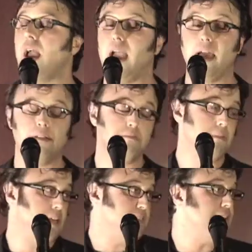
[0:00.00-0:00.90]

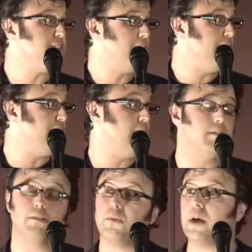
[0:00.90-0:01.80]
And at
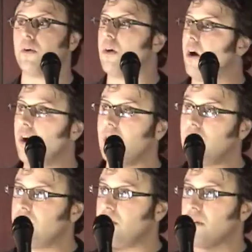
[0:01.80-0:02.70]
Thanksgiving, we were
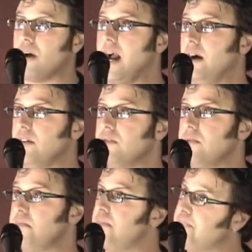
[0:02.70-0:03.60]
all around